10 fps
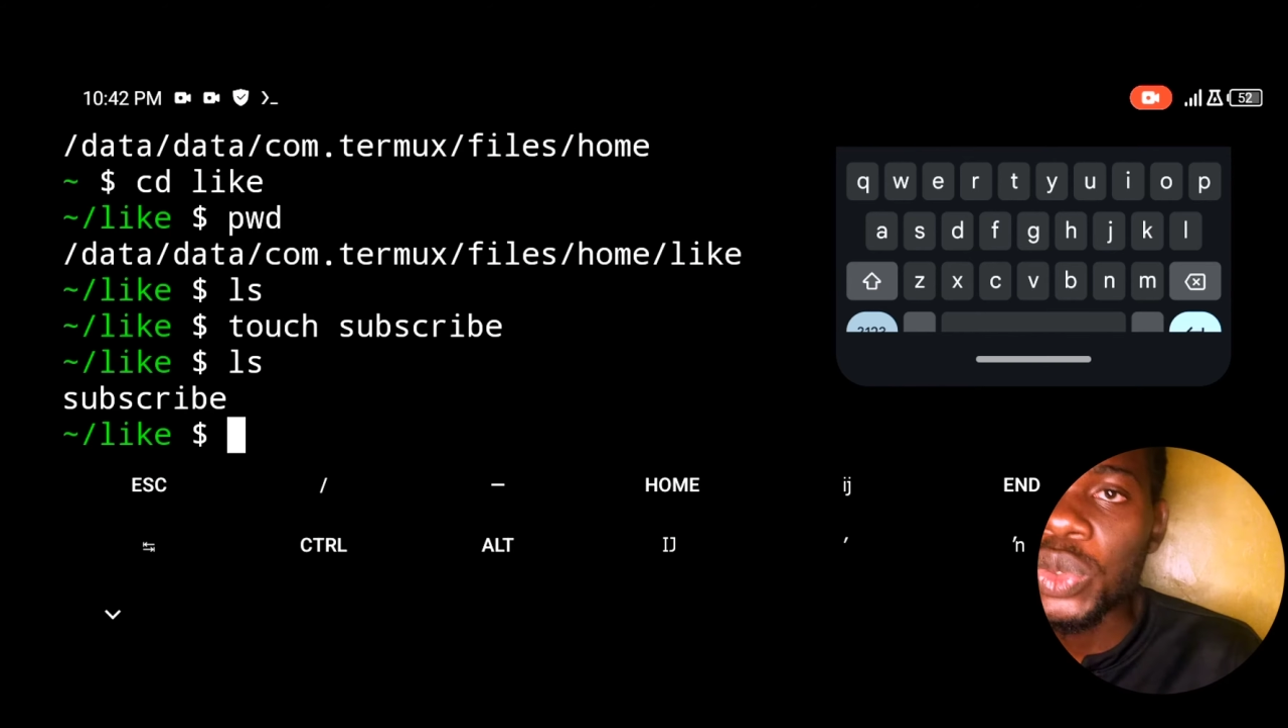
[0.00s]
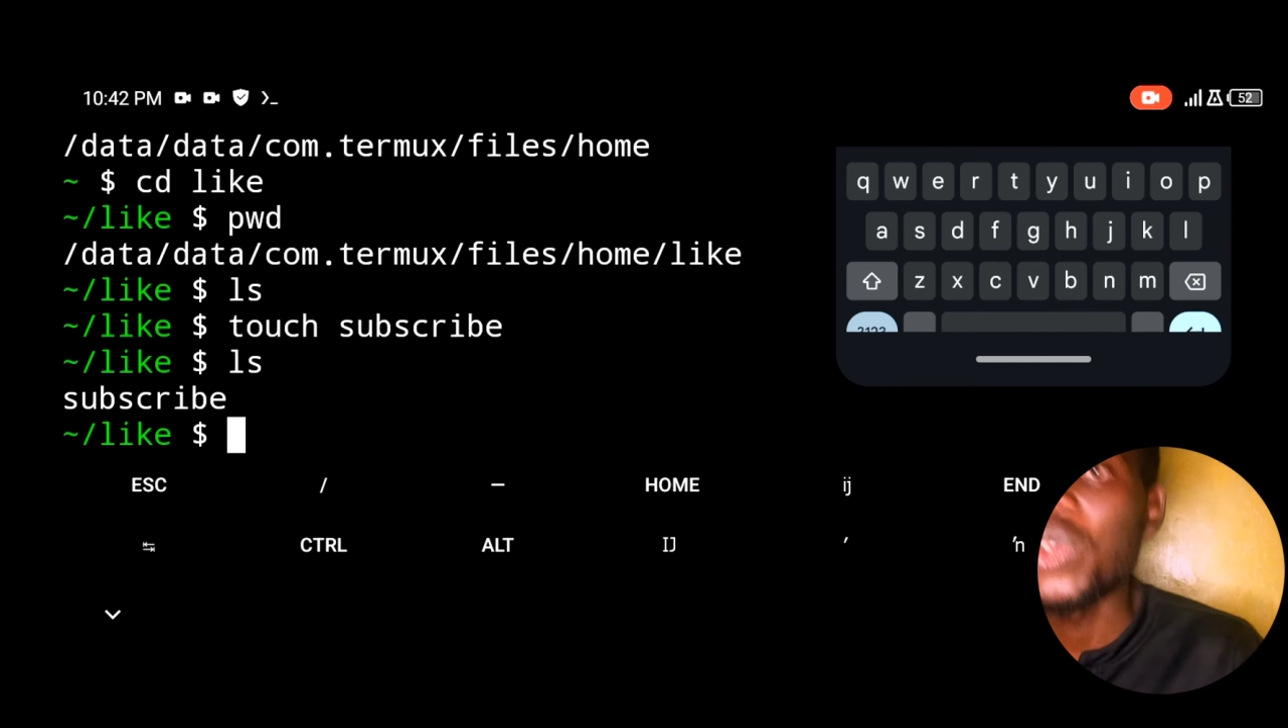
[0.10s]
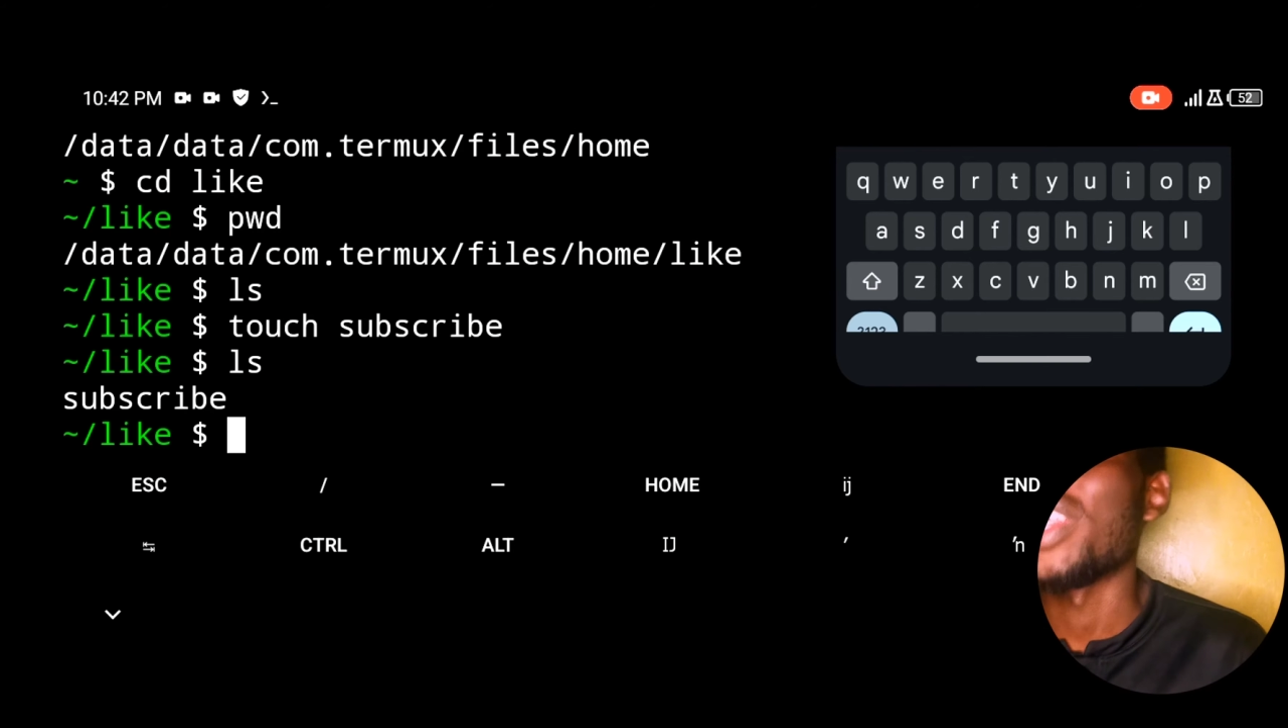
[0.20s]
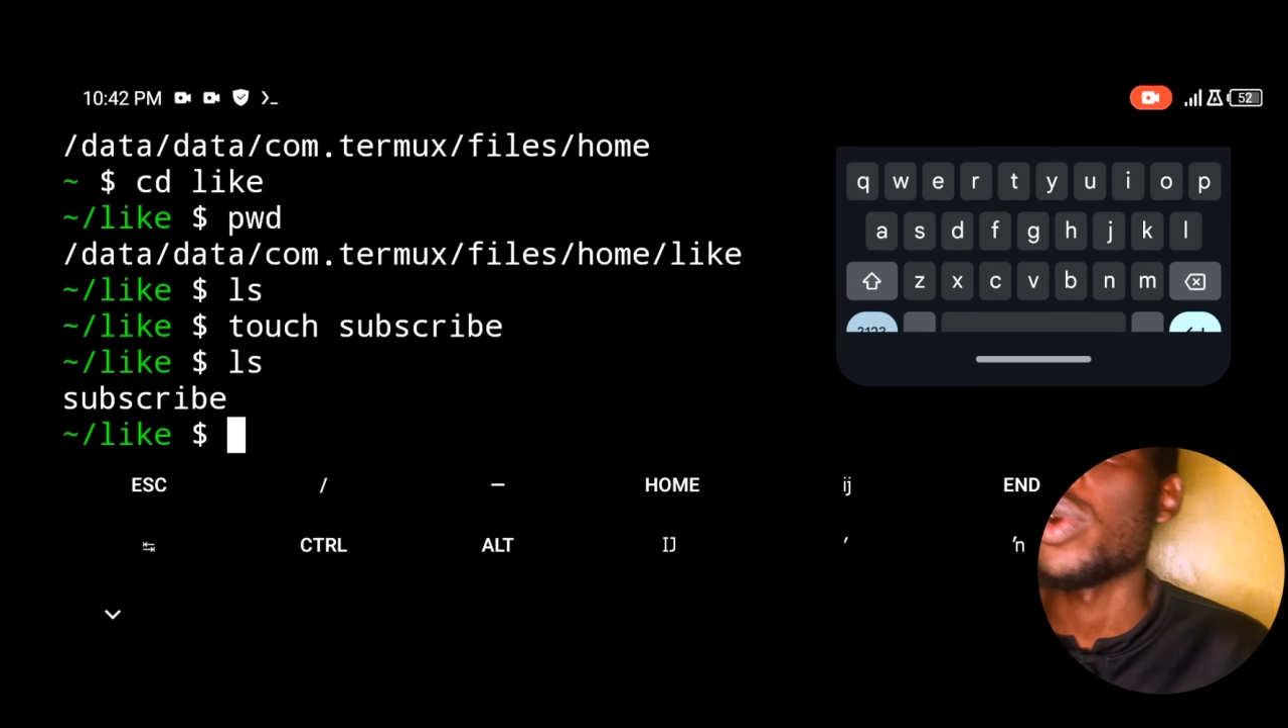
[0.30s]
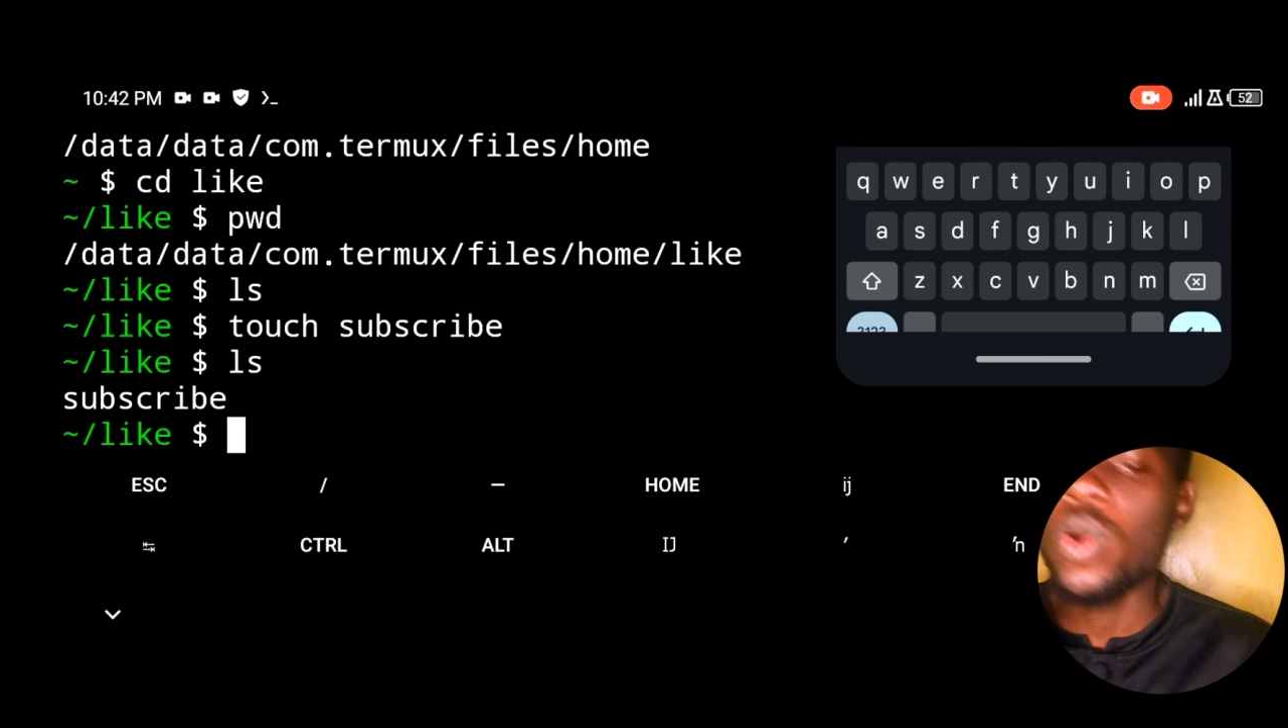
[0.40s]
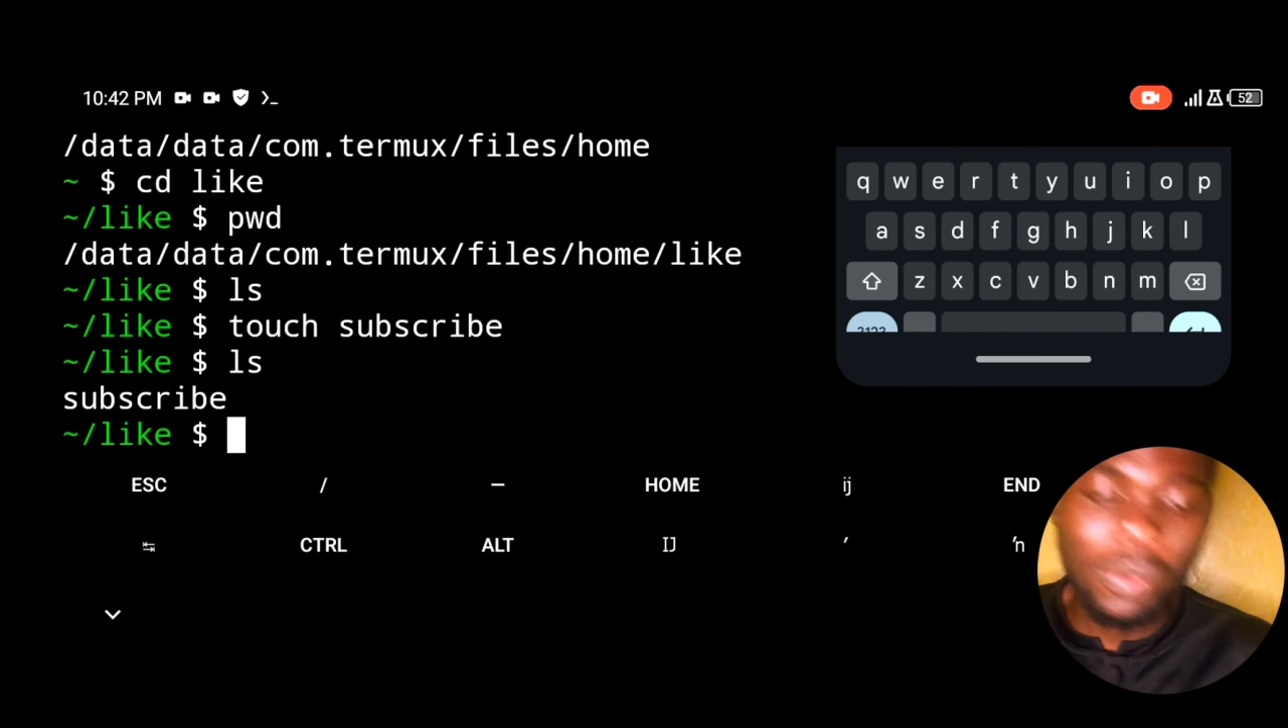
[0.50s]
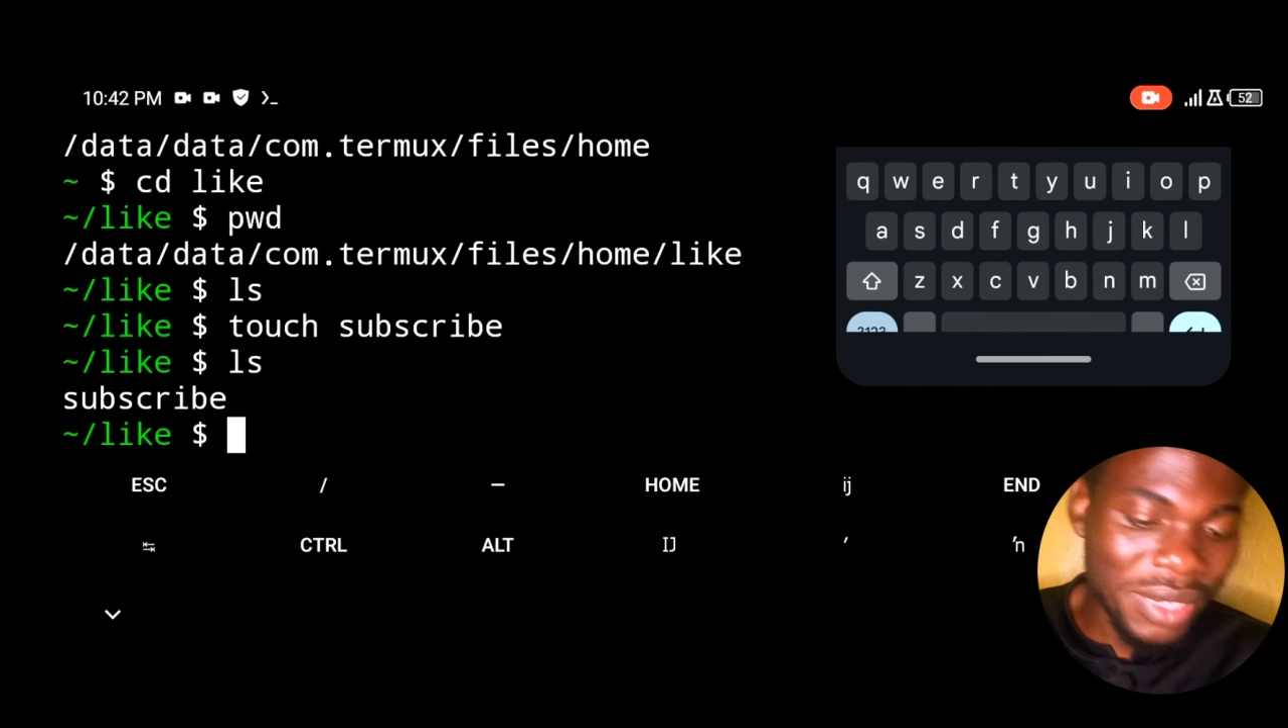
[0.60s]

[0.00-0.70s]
to the home